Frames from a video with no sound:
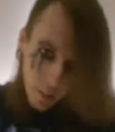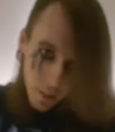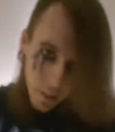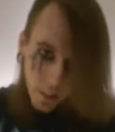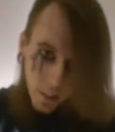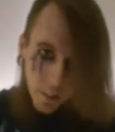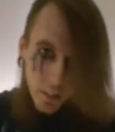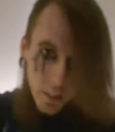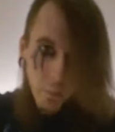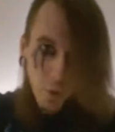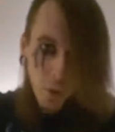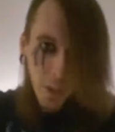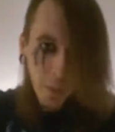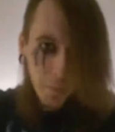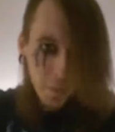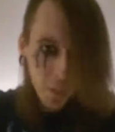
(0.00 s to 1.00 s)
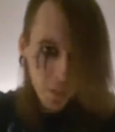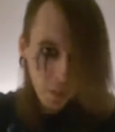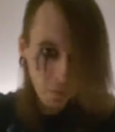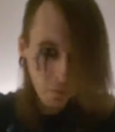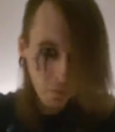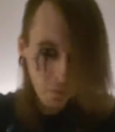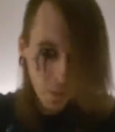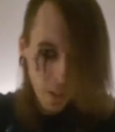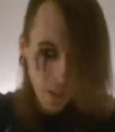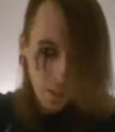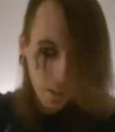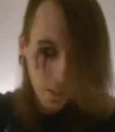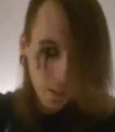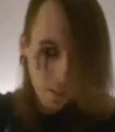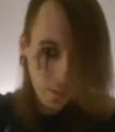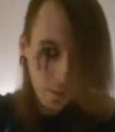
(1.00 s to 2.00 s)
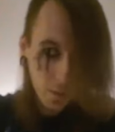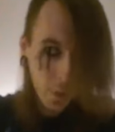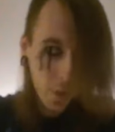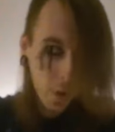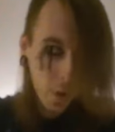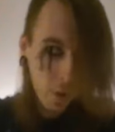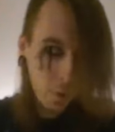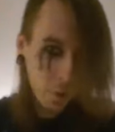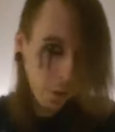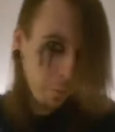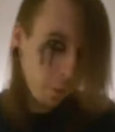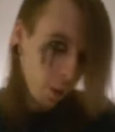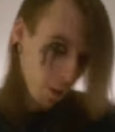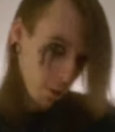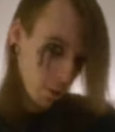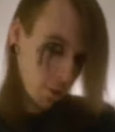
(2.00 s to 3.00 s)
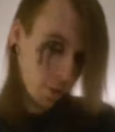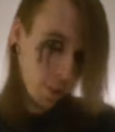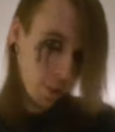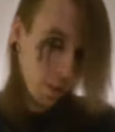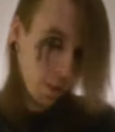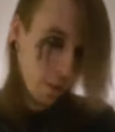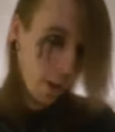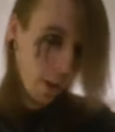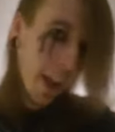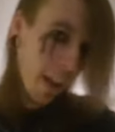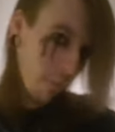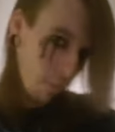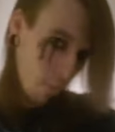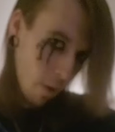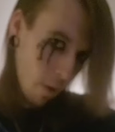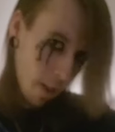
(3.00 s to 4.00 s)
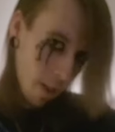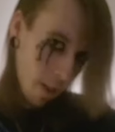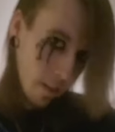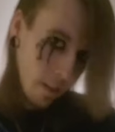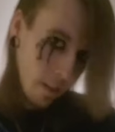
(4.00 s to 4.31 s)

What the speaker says: Let them look up to you, not look only partially or halfway.